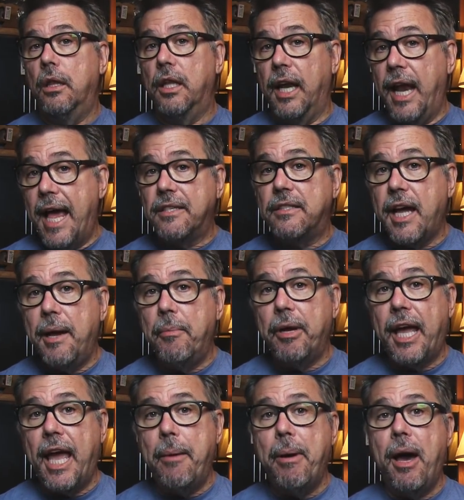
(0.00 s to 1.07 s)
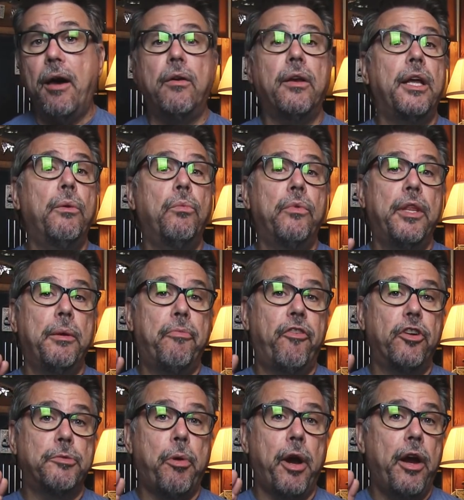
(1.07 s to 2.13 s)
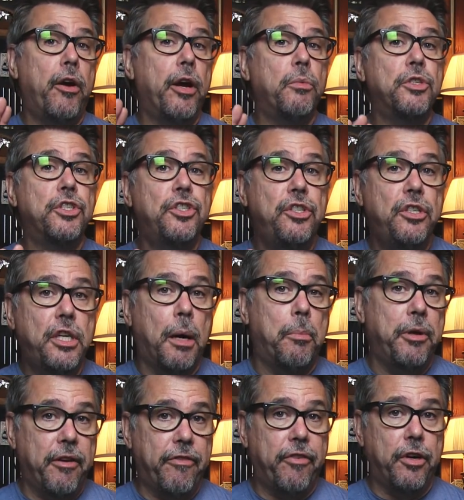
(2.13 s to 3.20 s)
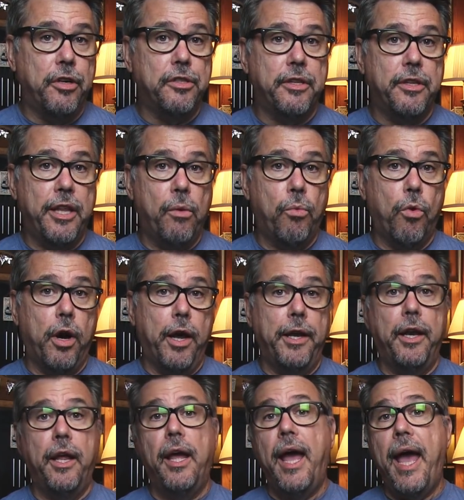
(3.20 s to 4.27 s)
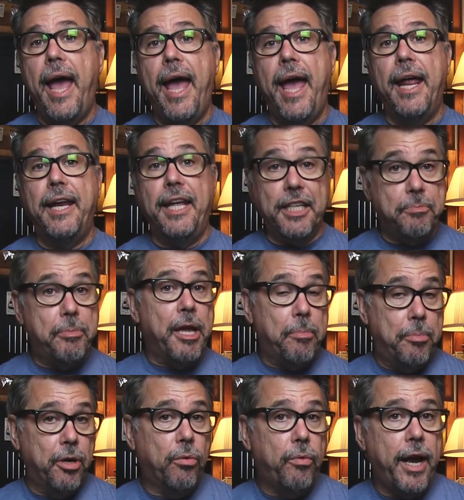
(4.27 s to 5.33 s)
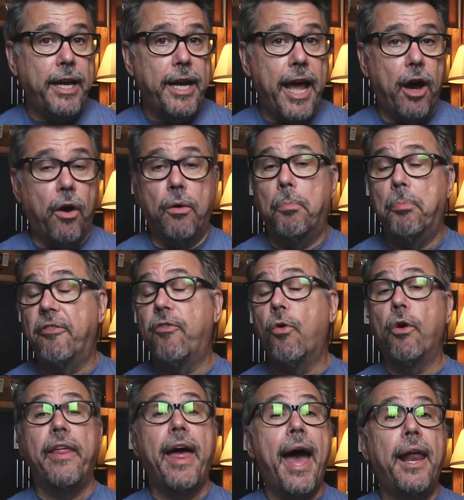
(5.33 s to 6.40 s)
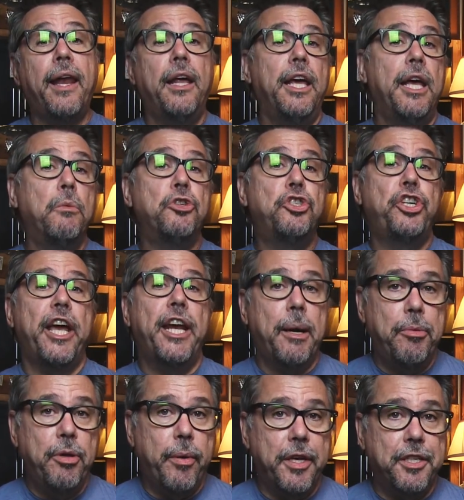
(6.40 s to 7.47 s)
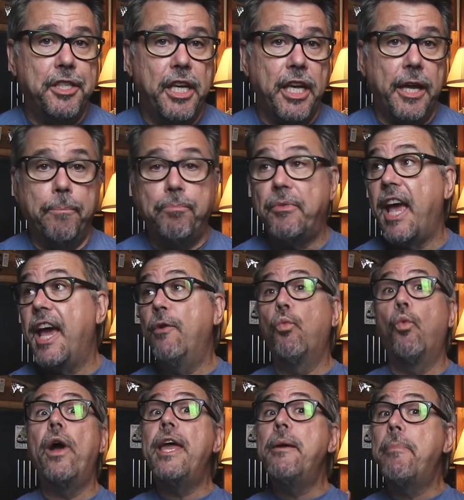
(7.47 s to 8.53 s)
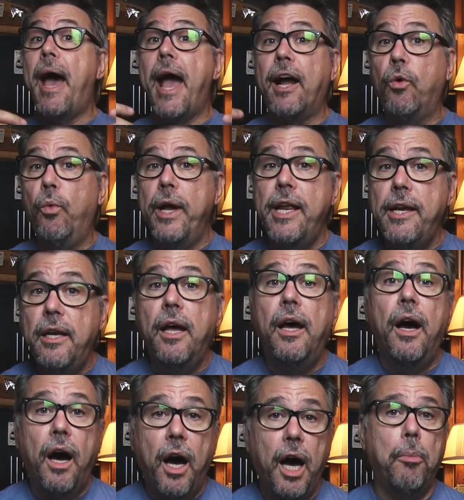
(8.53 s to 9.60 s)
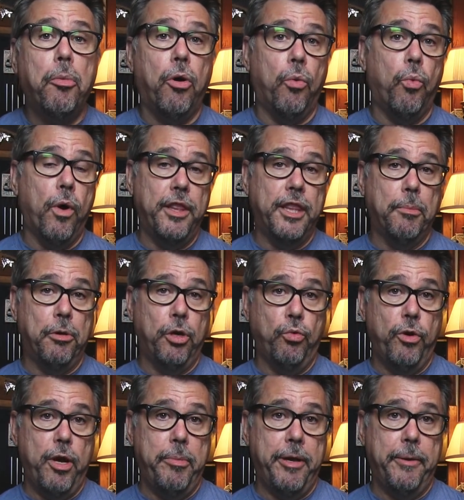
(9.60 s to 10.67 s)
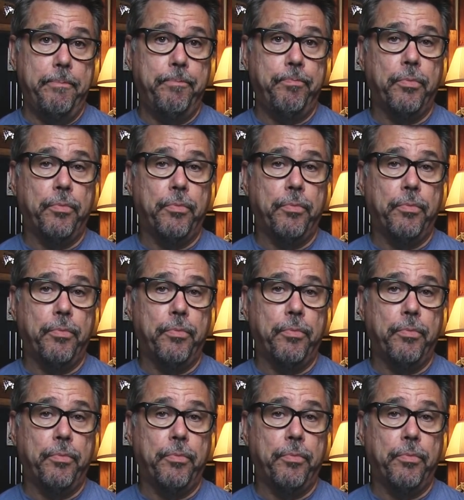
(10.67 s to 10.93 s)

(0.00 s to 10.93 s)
The last time it came out, it, the first priority was WFIRST that won, and it's being built right now. Before that, it was JWST, and way back when, Hubble won the blue ribbon.